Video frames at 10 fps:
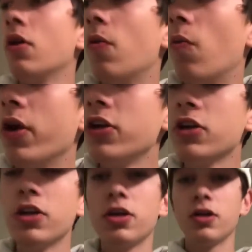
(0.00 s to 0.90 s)

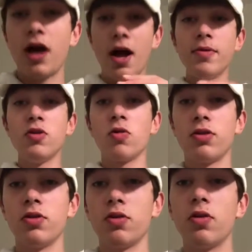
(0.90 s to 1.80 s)
I'm in Northern
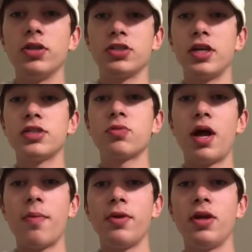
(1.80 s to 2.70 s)
Illinois, so that's what
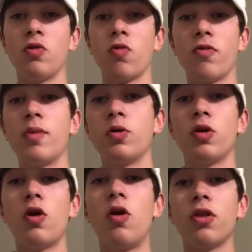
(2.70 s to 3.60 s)
happened in
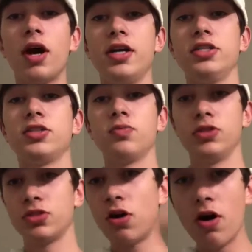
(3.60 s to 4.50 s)
November. All the ice
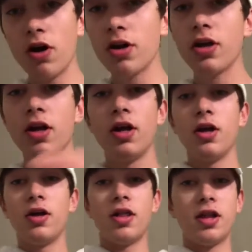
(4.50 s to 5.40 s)
was thawed,
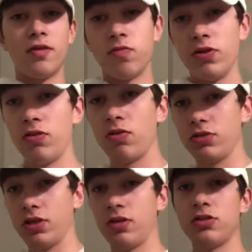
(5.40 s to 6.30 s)
and then the free throws
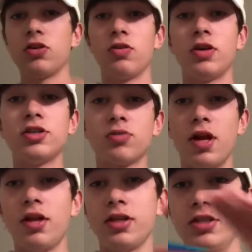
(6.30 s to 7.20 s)
again. So here's what I
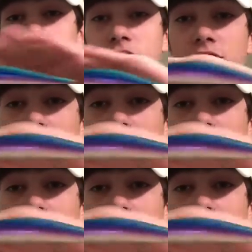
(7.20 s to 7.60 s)
like to use on